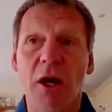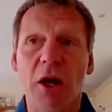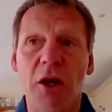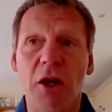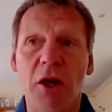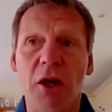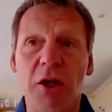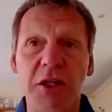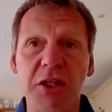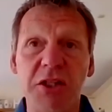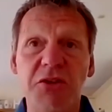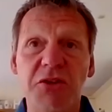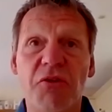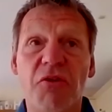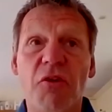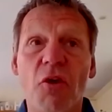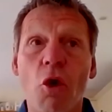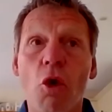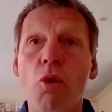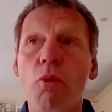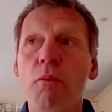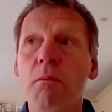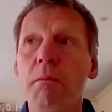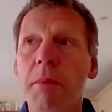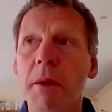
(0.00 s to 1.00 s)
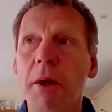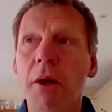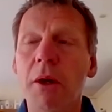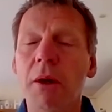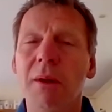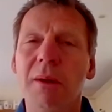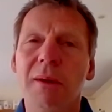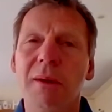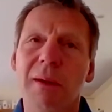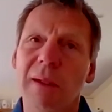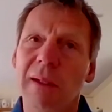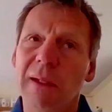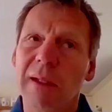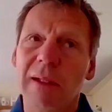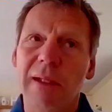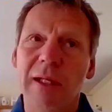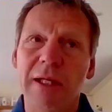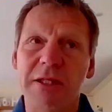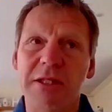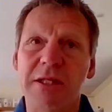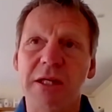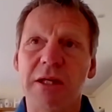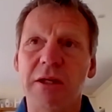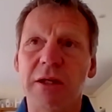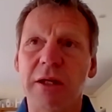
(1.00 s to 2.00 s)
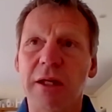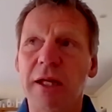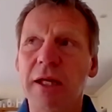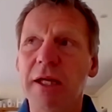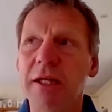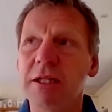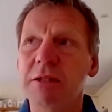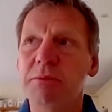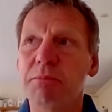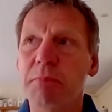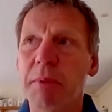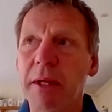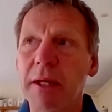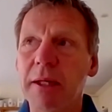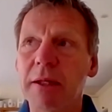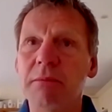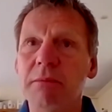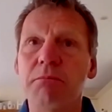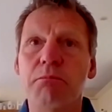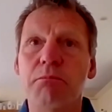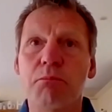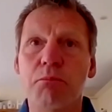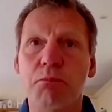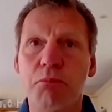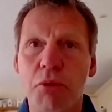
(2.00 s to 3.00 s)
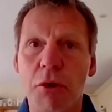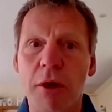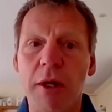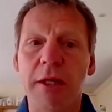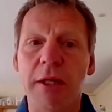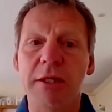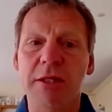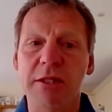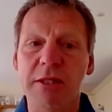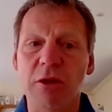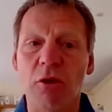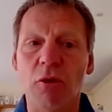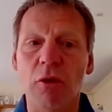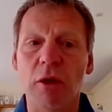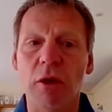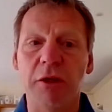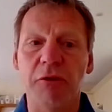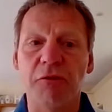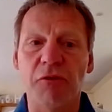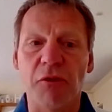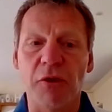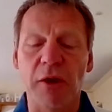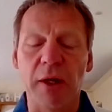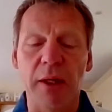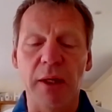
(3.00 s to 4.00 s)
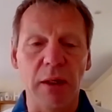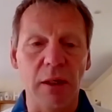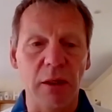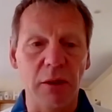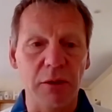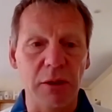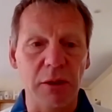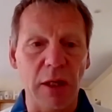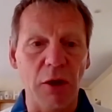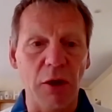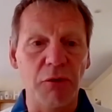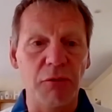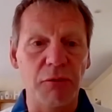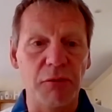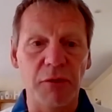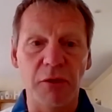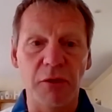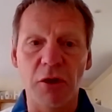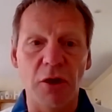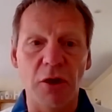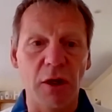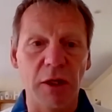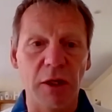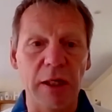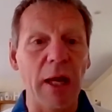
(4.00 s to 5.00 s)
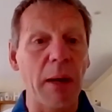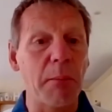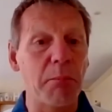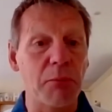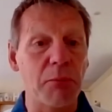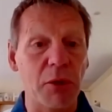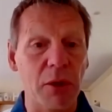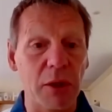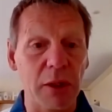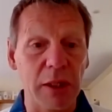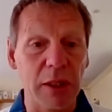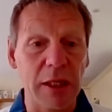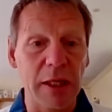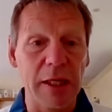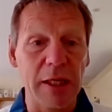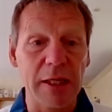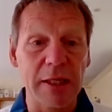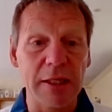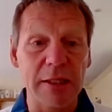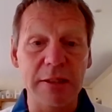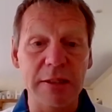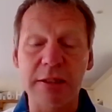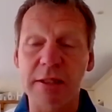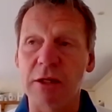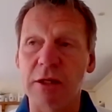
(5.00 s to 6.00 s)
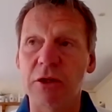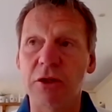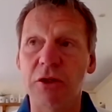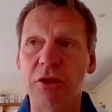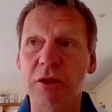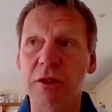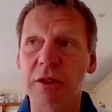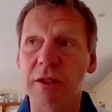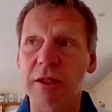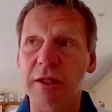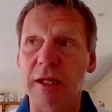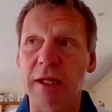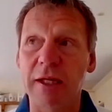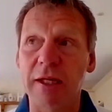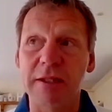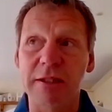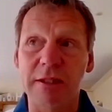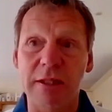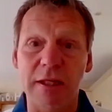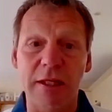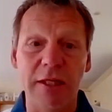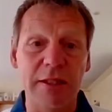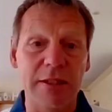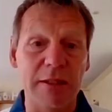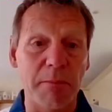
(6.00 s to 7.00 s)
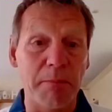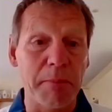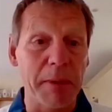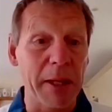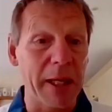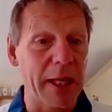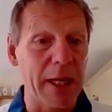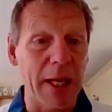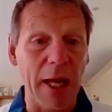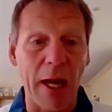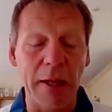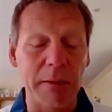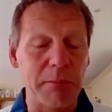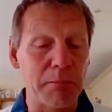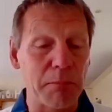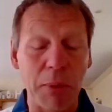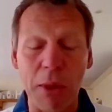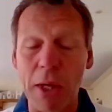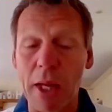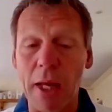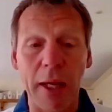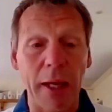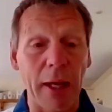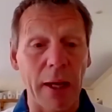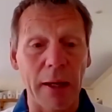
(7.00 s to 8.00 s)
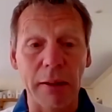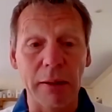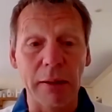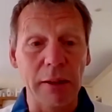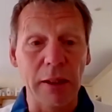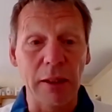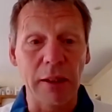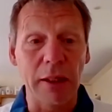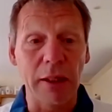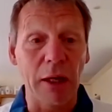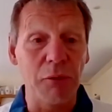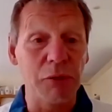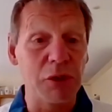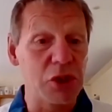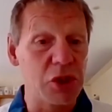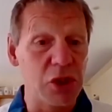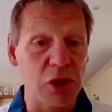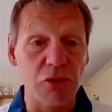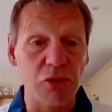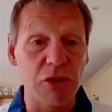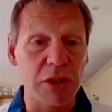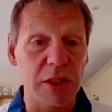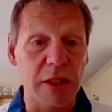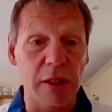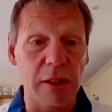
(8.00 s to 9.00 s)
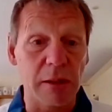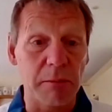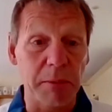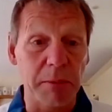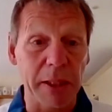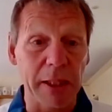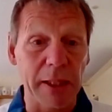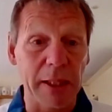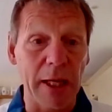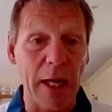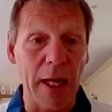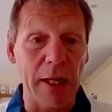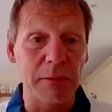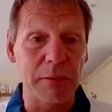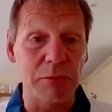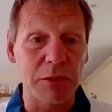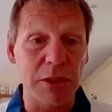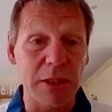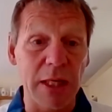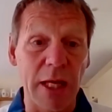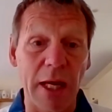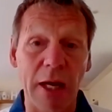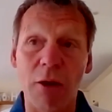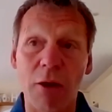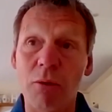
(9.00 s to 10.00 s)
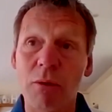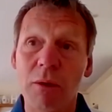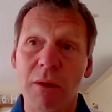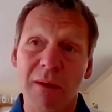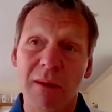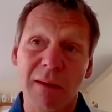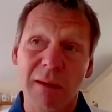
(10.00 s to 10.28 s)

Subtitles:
and his form, but listen, he's been pretty solid for England over a number of years, and he's a big game player. He's used to the big games now.